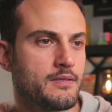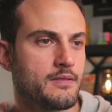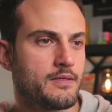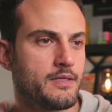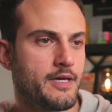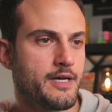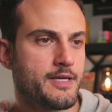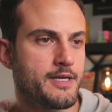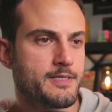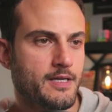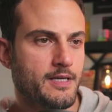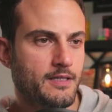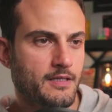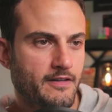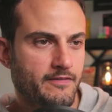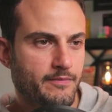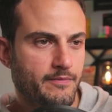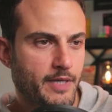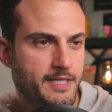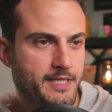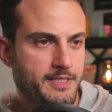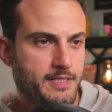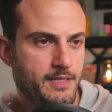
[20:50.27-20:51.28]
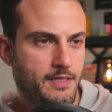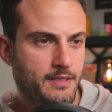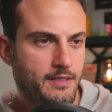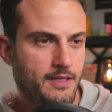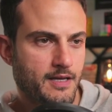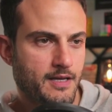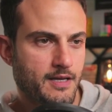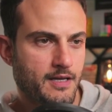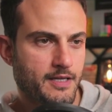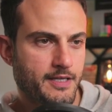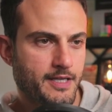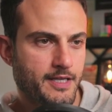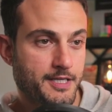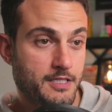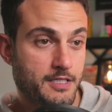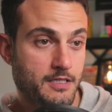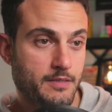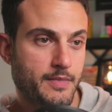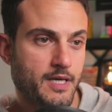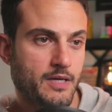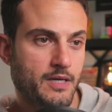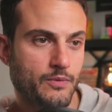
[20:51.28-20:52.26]
Nice, I love my TLR,
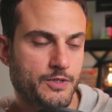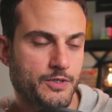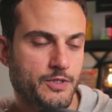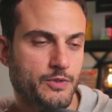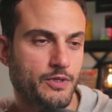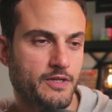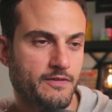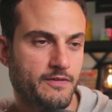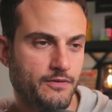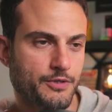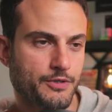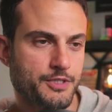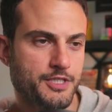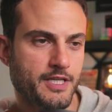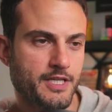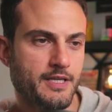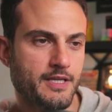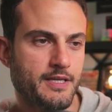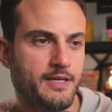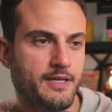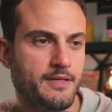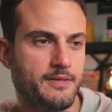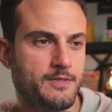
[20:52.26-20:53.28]
Yashica Mat 124G, yeah.